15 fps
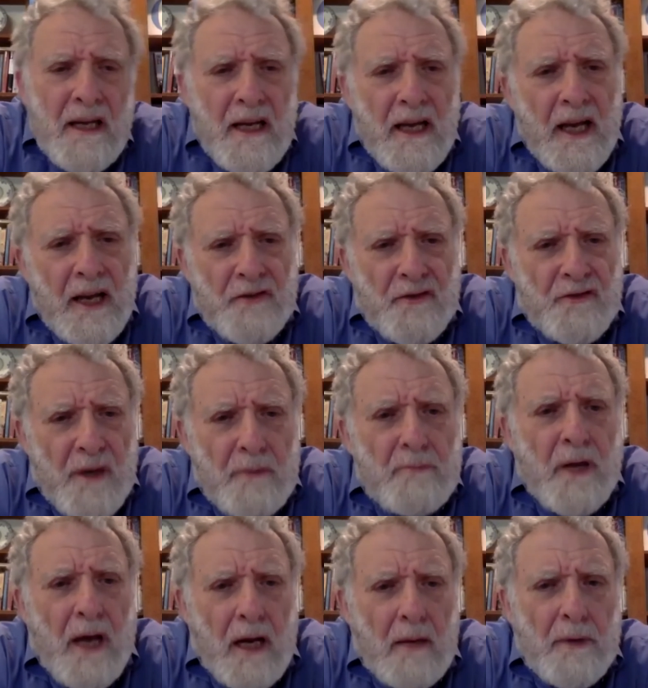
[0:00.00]
as the
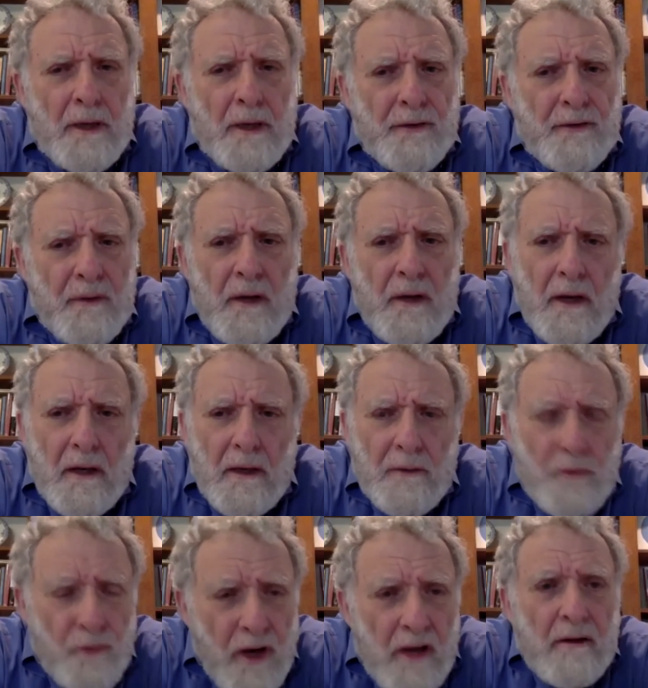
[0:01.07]
subtitle because
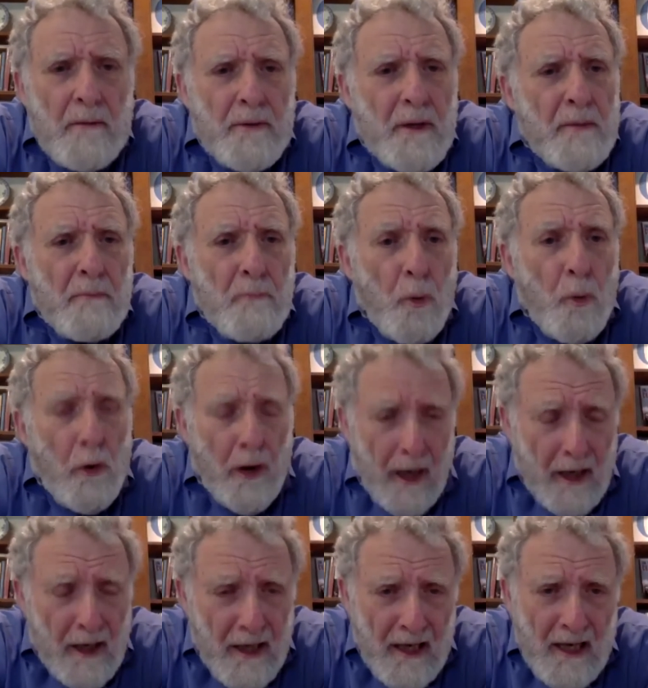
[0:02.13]
transcripts can be boring.
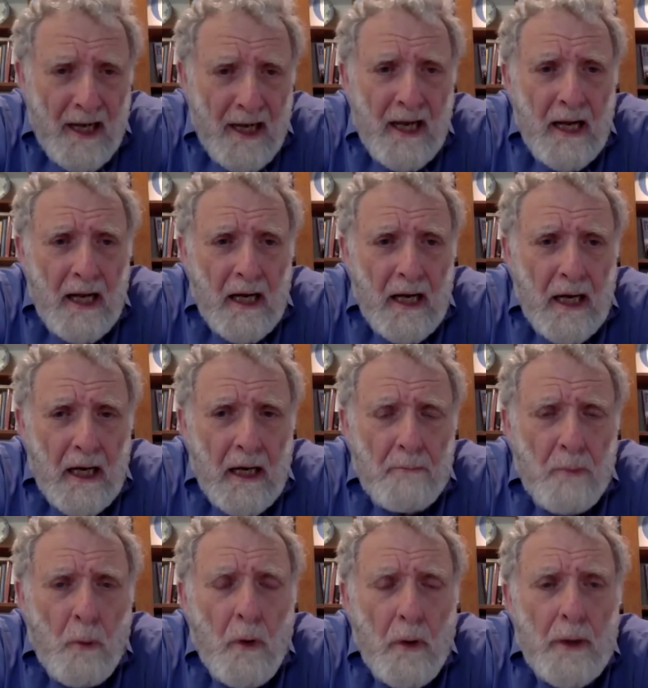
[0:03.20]
Uh, but
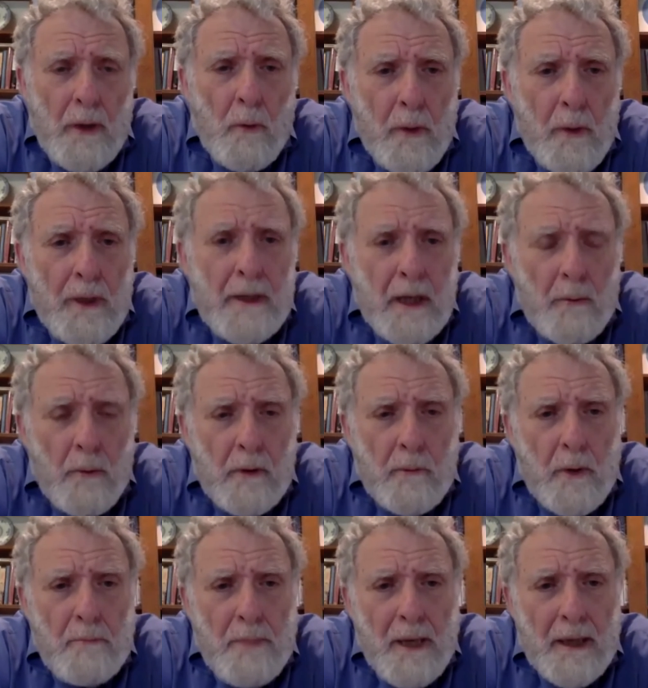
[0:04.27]
what we, what we did was we
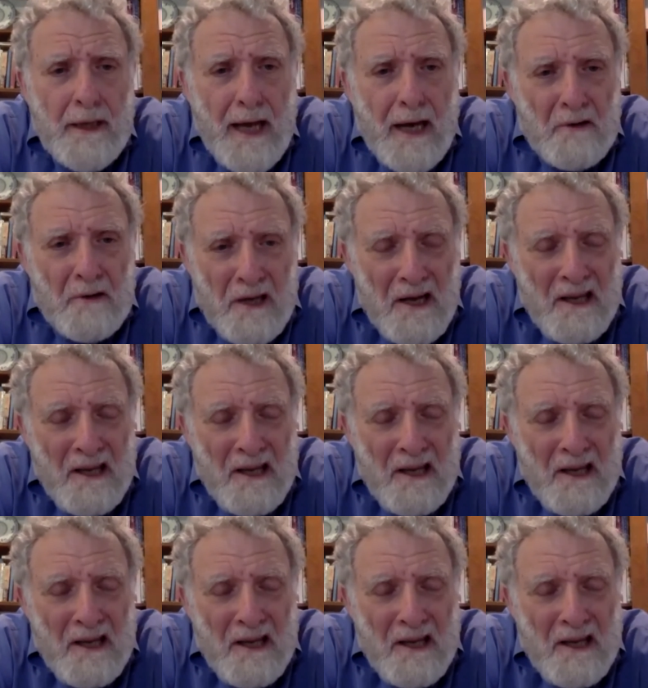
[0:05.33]
picked out